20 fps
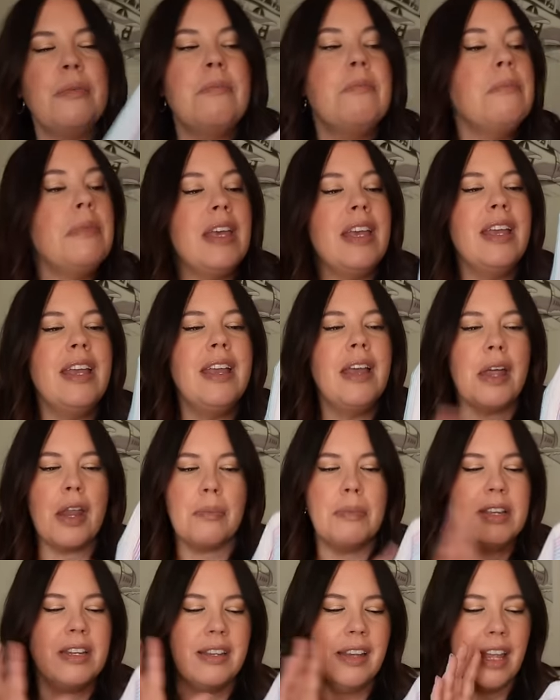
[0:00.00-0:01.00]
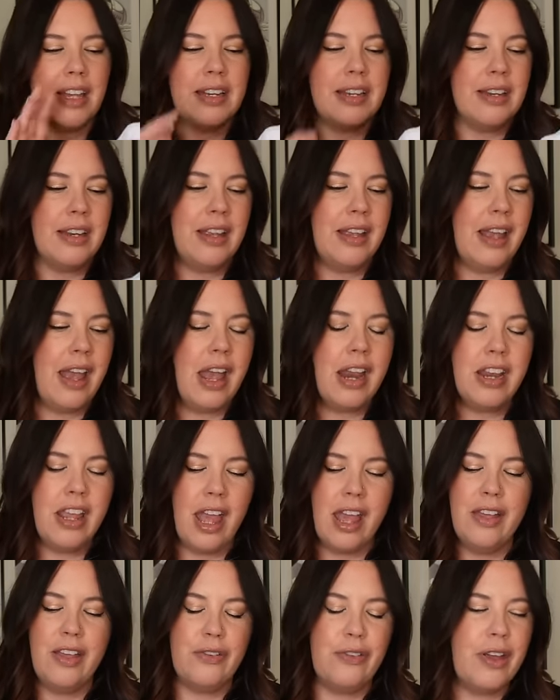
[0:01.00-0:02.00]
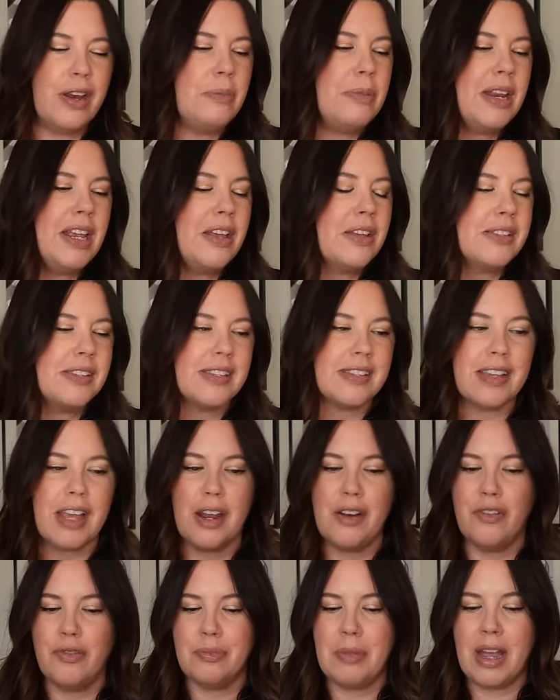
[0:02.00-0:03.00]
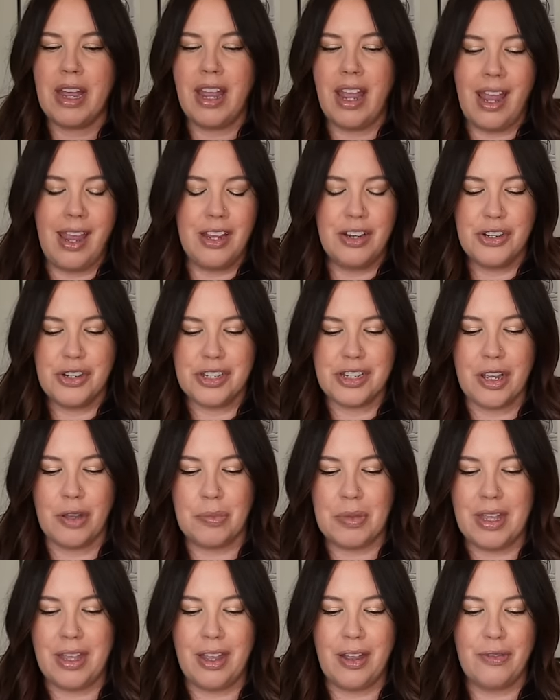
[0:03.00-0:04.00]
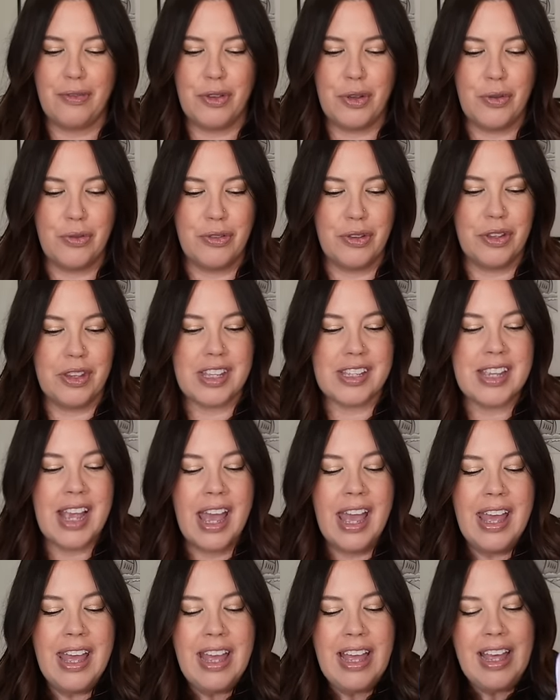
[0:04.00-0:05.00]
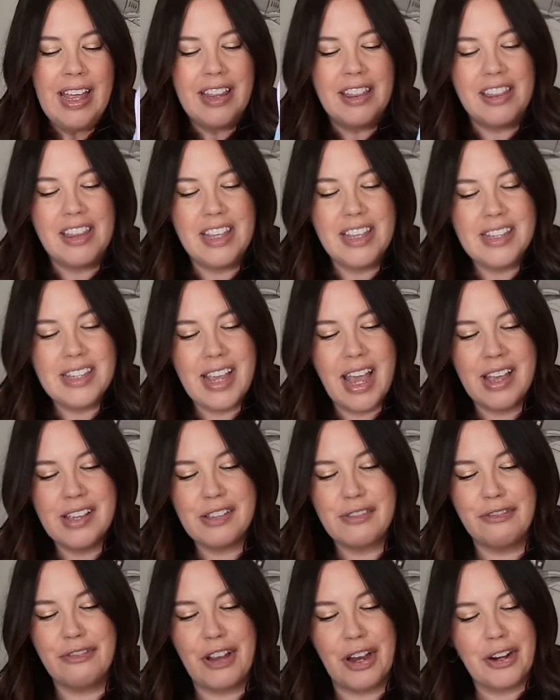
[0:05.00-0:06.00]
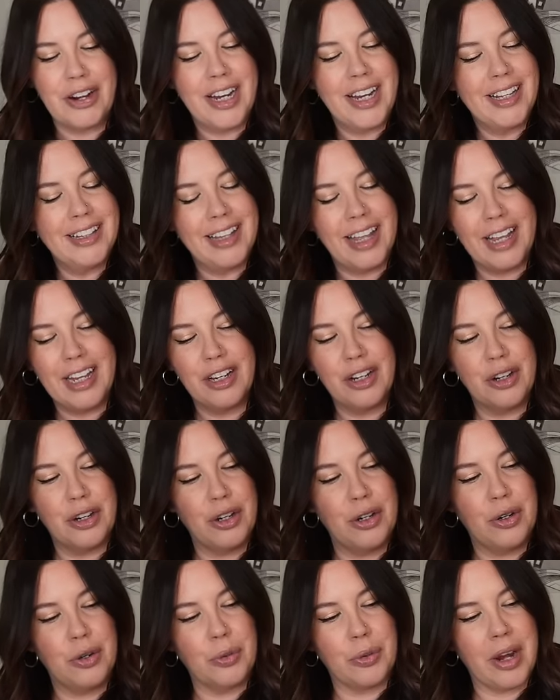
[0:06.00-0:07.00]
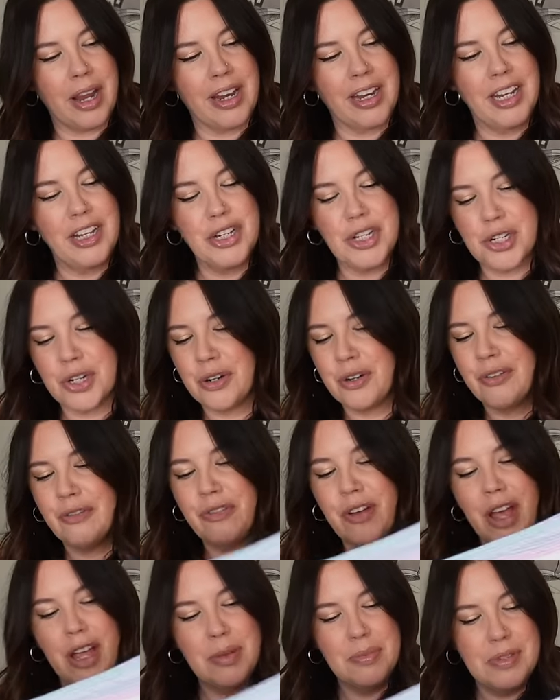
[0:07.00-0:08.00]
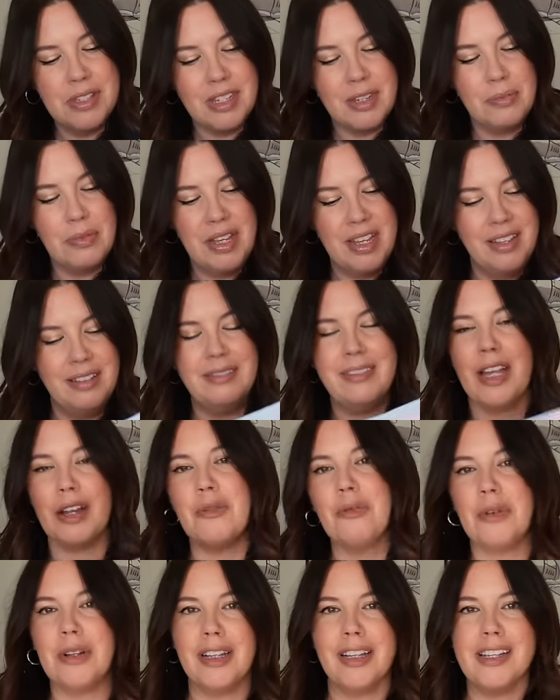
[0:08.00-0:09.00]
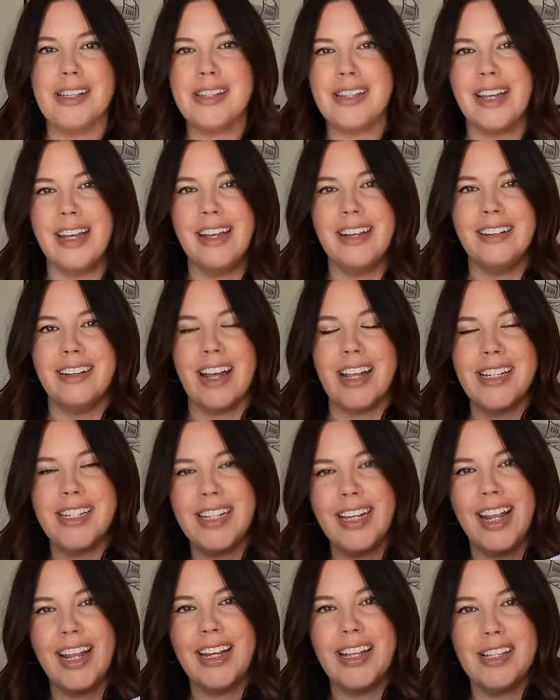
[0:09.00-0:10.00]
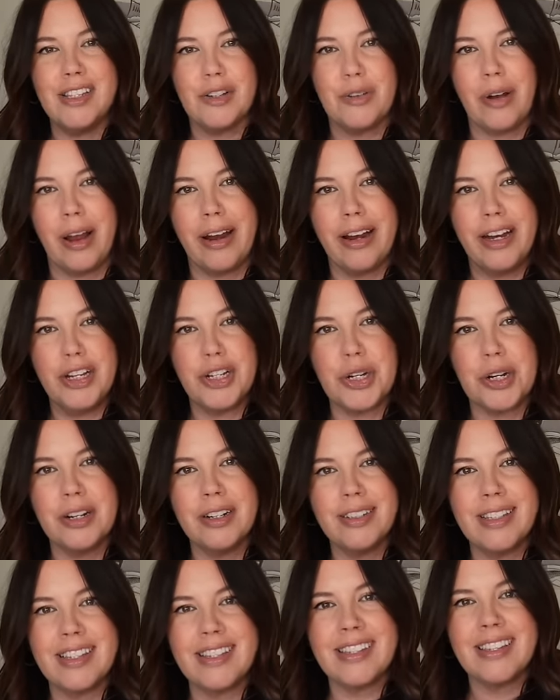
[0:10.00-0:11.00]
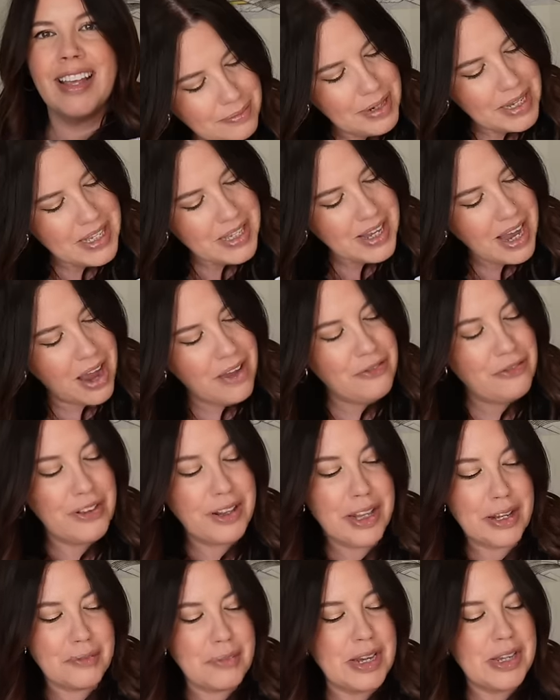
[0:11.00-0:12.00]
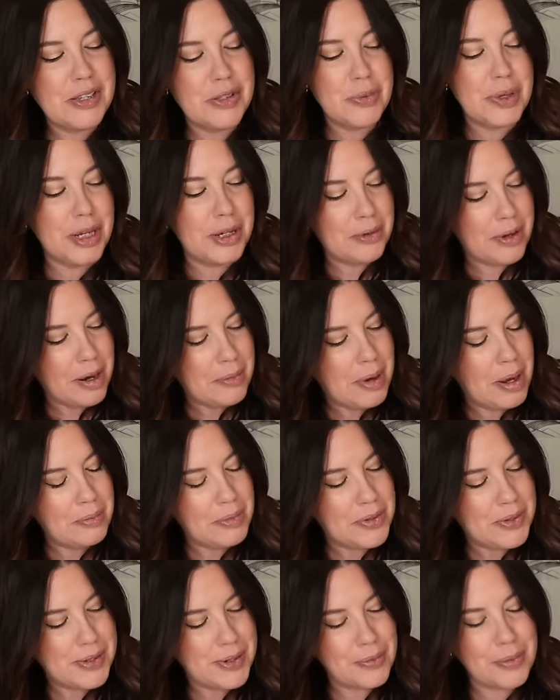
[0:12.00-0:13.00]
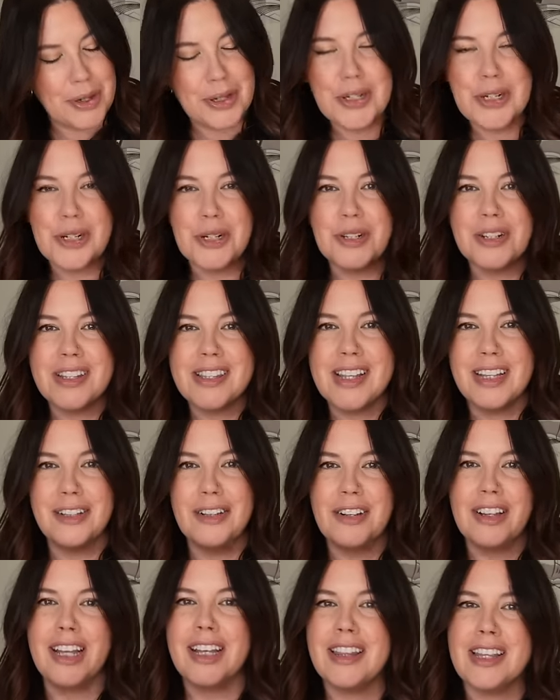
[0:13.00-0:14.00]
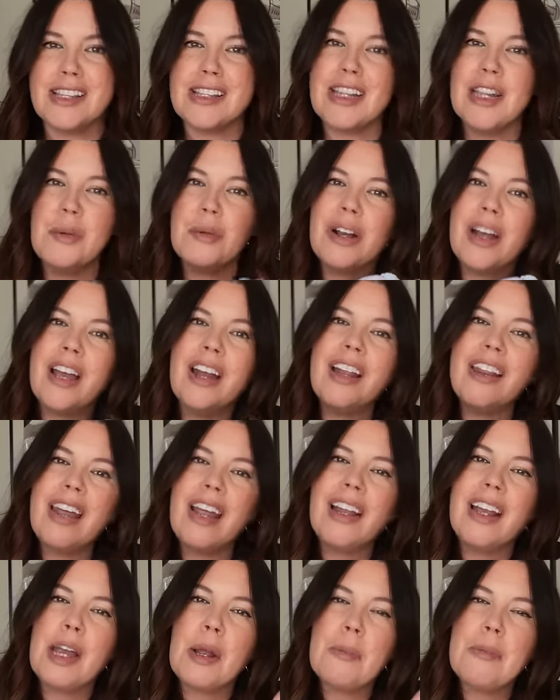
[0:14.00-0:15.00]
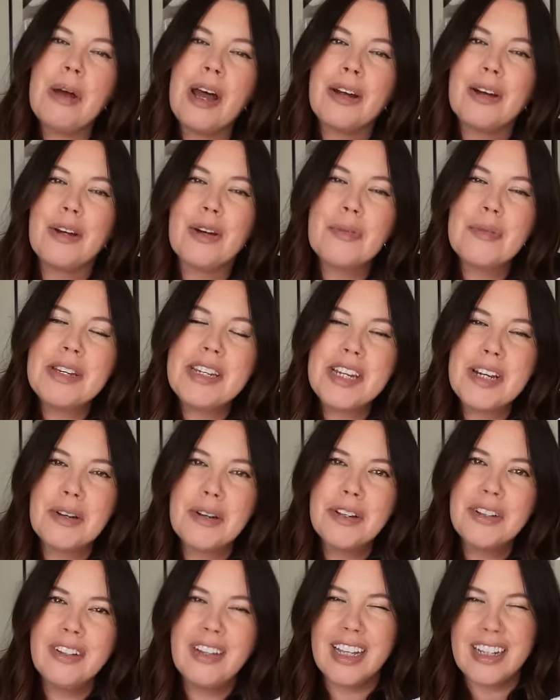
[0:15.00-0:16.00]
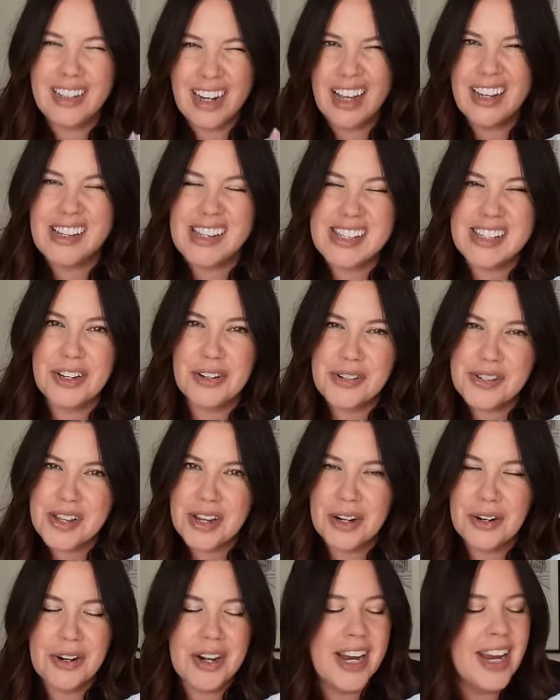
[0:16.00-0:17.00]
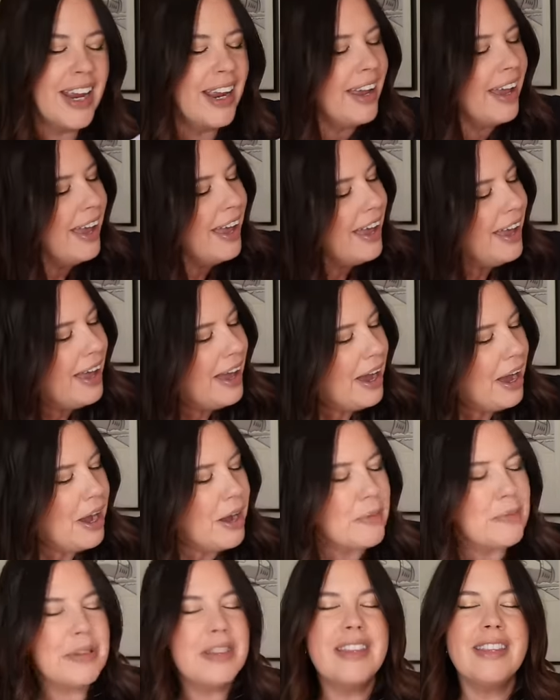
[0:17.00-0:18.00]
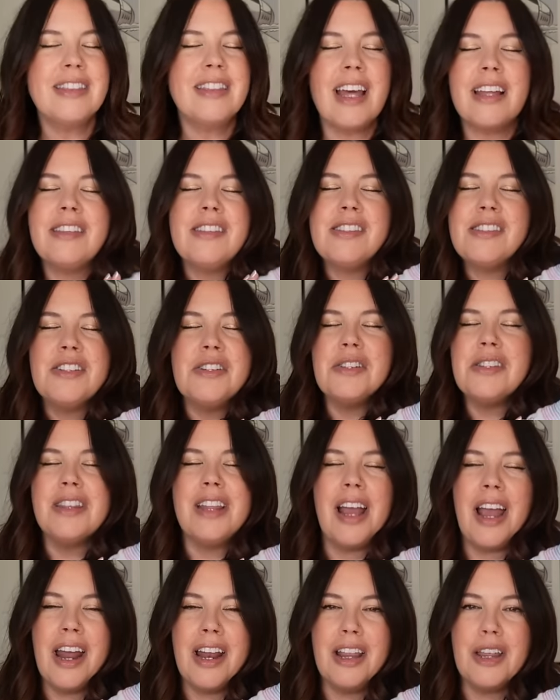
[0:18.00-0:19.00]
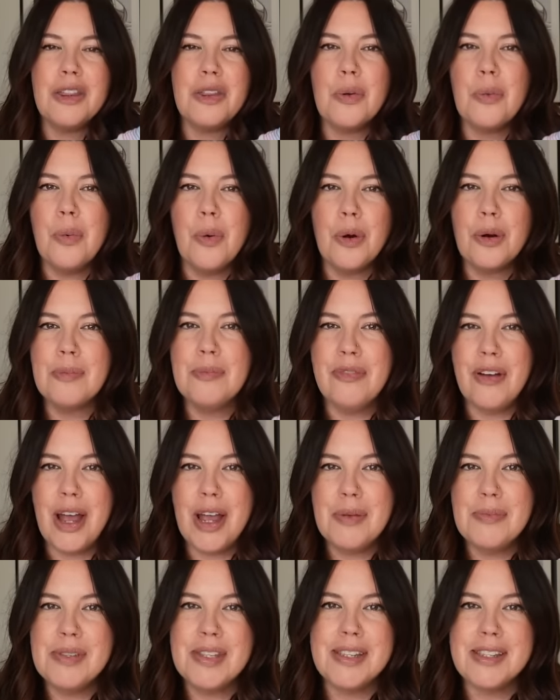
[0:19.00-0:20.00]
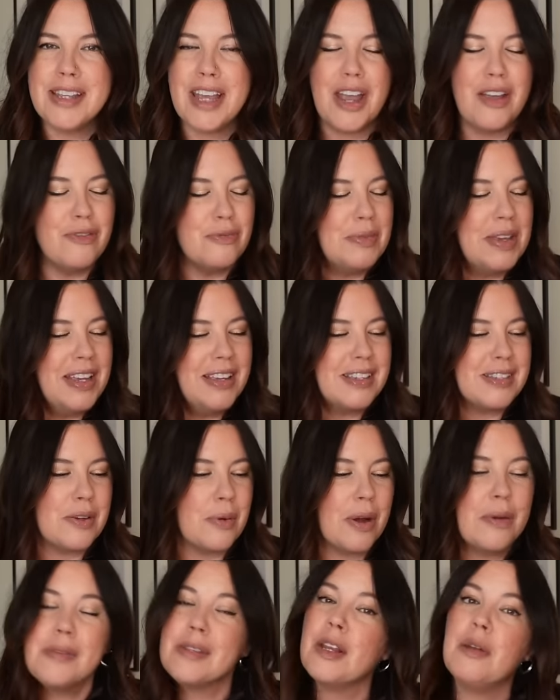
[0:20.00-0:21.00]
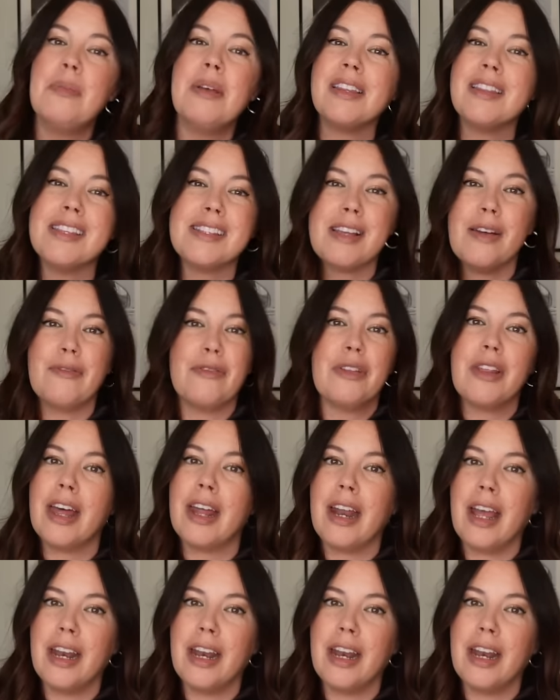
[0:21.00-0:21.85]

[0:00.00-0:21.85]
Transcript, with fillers: me, I mean, like, and if anybody else is kind of my age, tell me if you feel this. This has very, like, granny shirt vibes to me, like realistic nineteen eighties granny shirts. My, I feel like my sweet grandmom used to wear shirts that looked like this, and they were kind of that, like, pucker material, like, kind of seersuckery. Uh, but th that's just like kind of like the warm vibes this gave me, so I was gonna pick this up for that